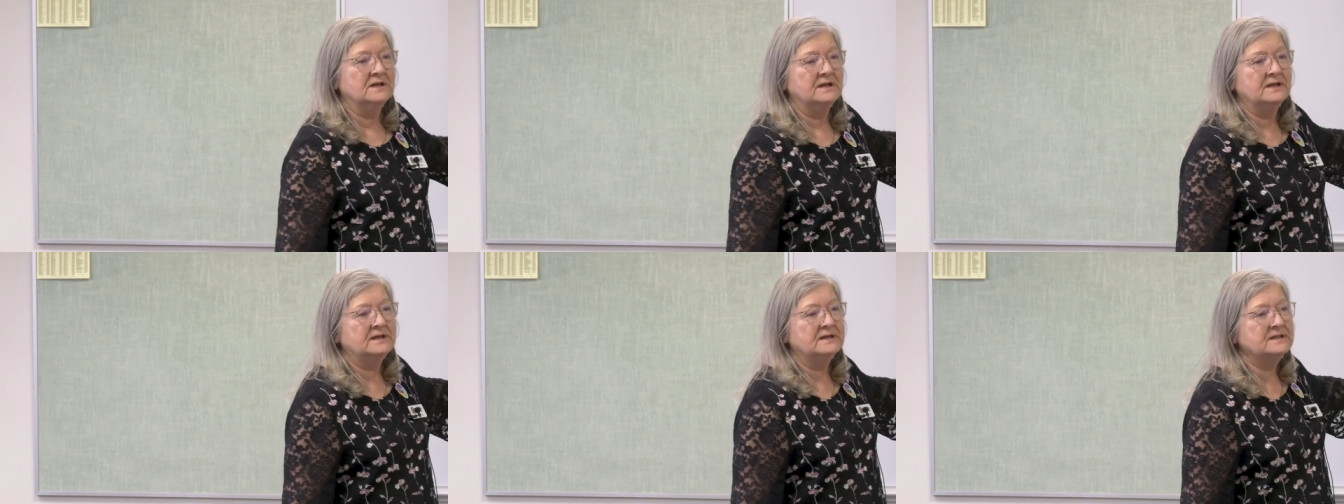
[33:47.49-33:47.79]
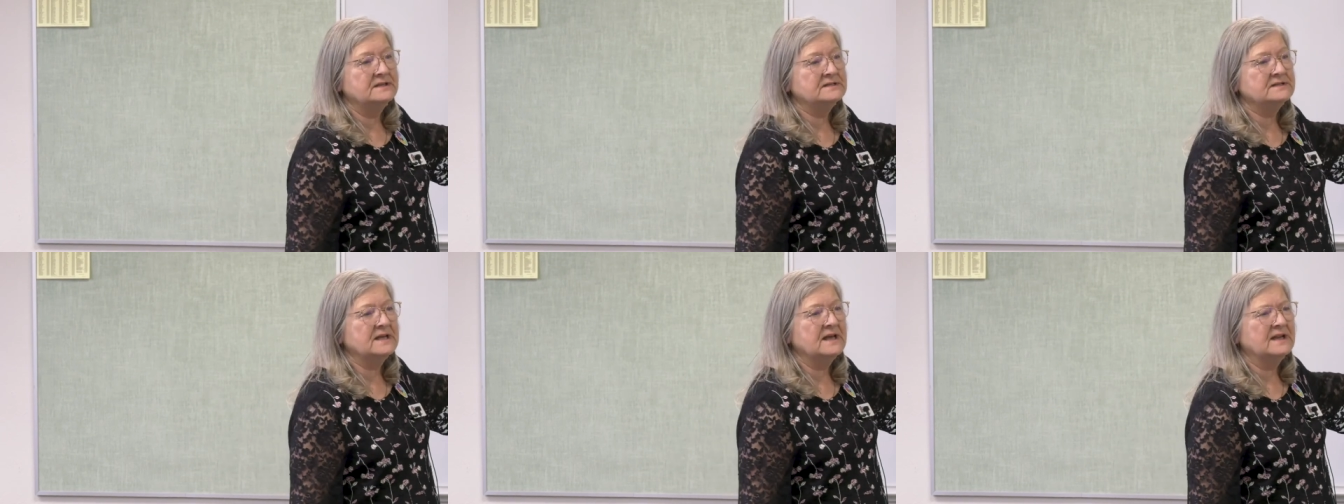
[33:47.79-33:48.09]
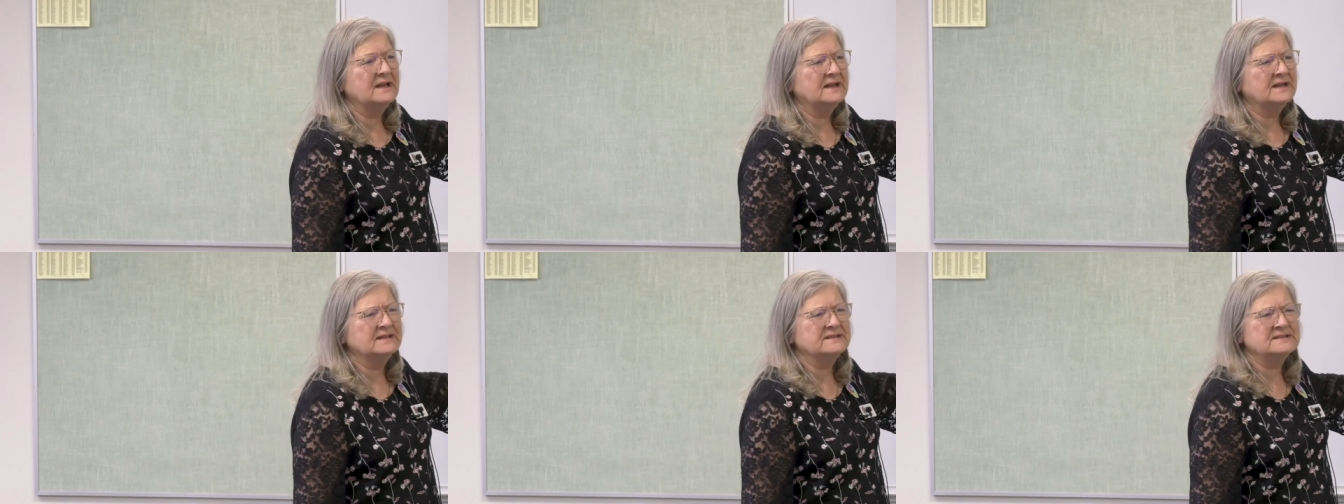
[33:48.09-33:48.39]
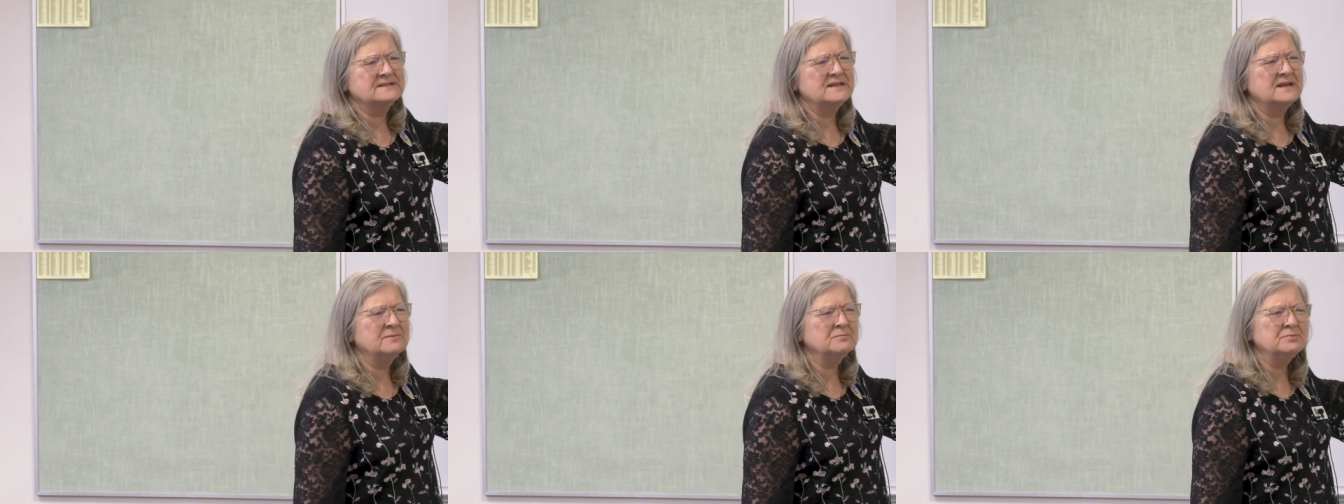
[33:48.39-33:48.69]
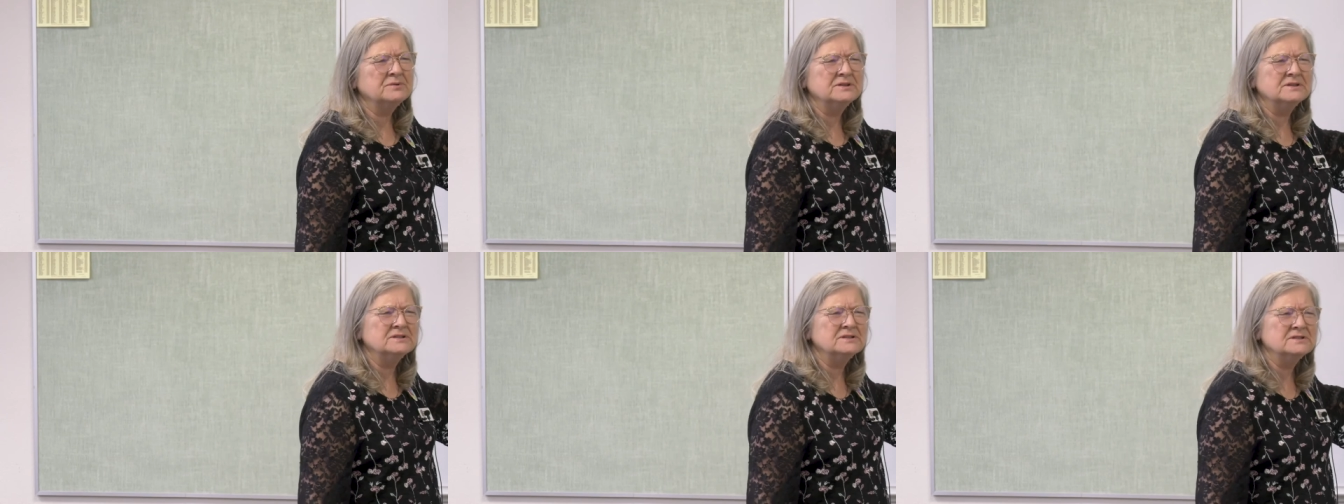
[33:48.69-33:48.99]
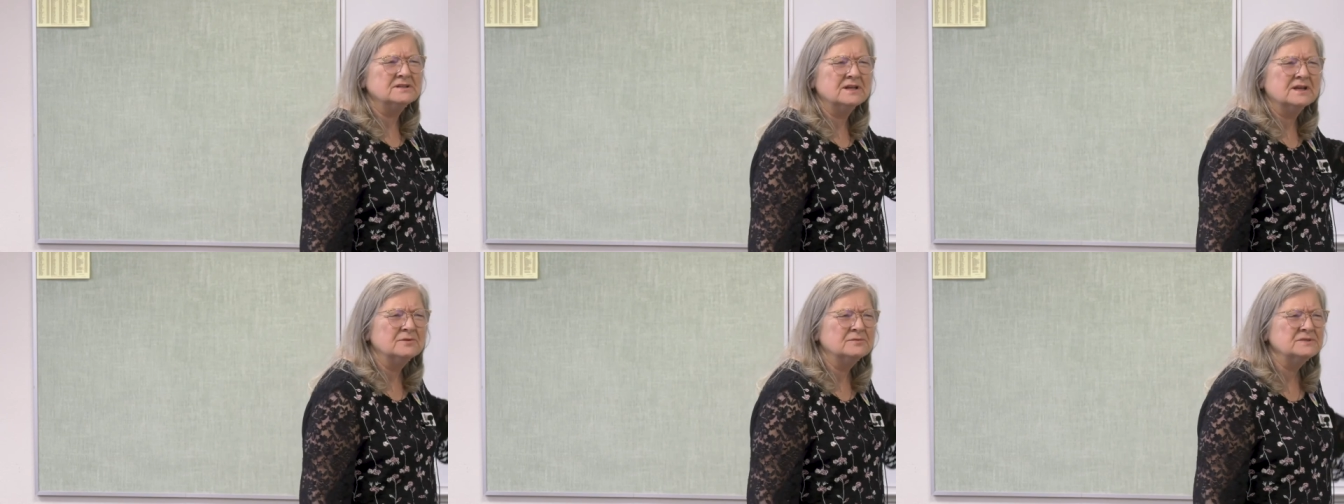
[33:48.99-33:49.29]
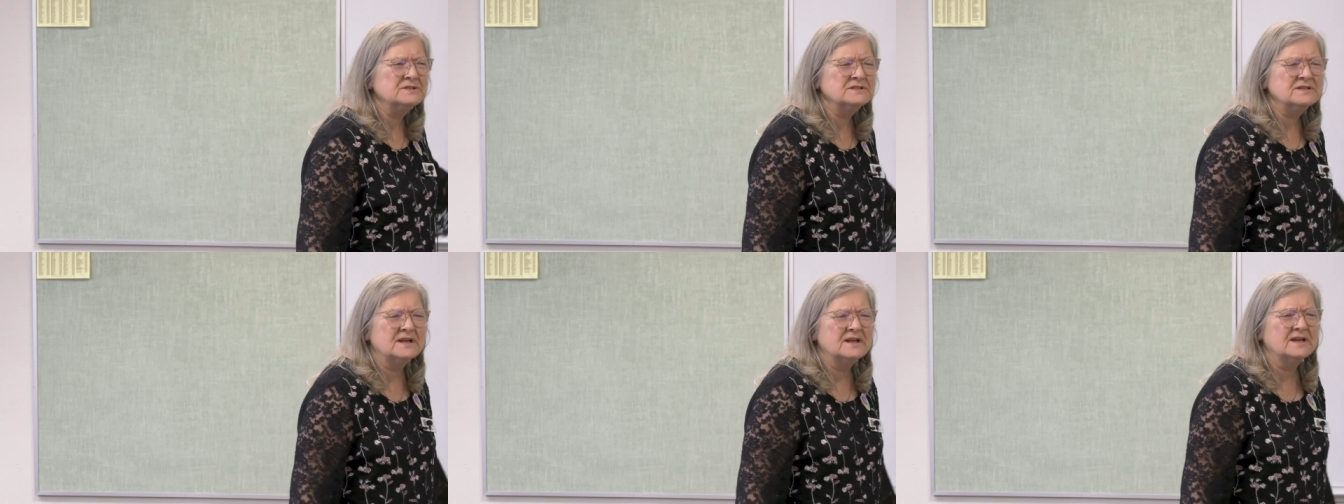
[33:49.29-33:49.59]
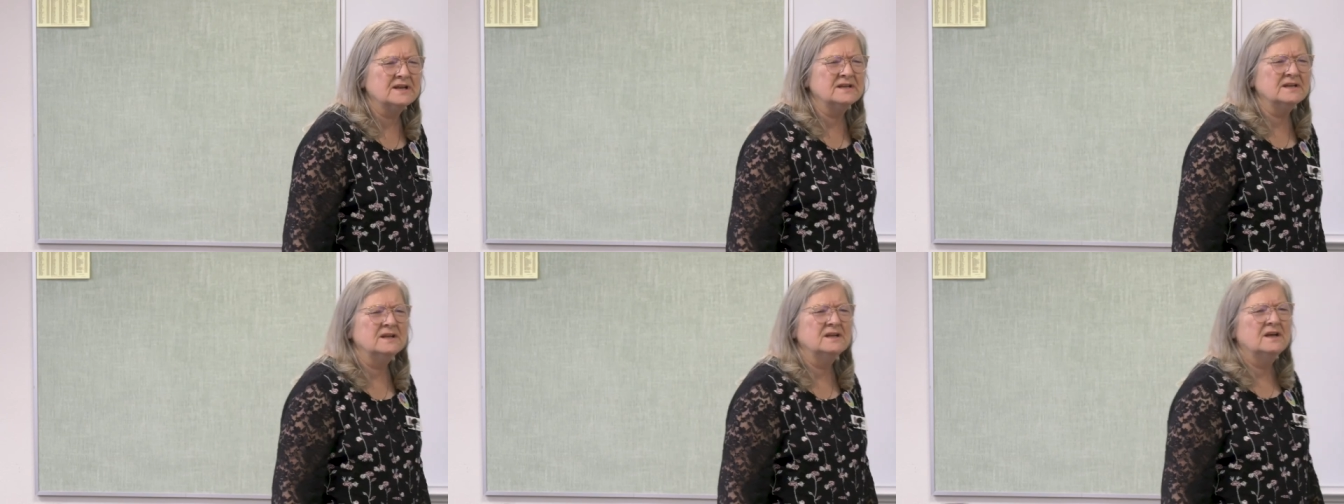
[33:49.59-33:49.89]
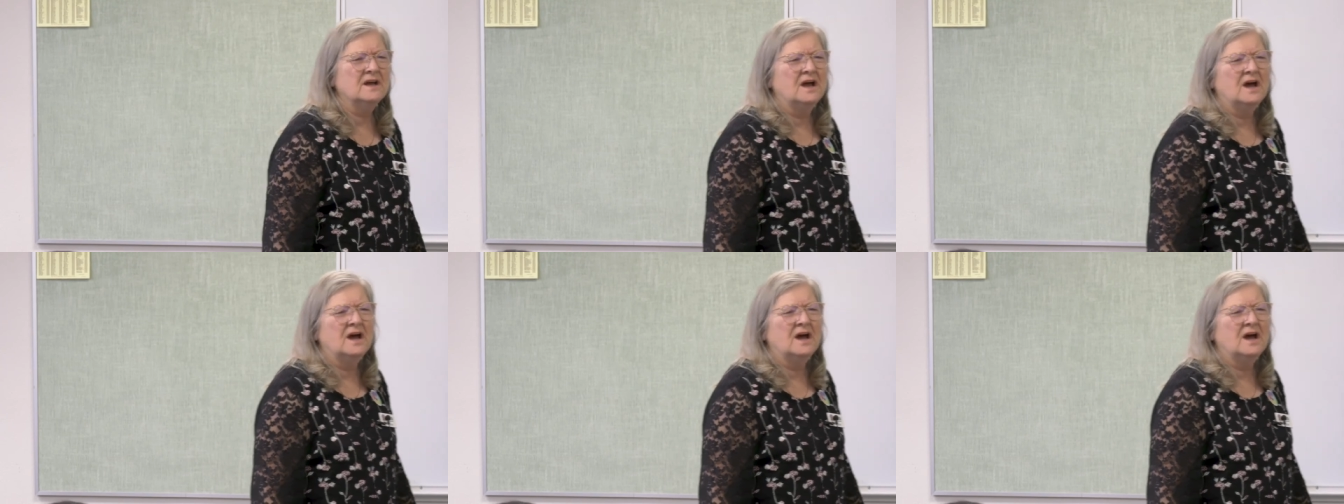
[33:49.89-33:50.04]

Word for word: It is kind of like a template, I would say,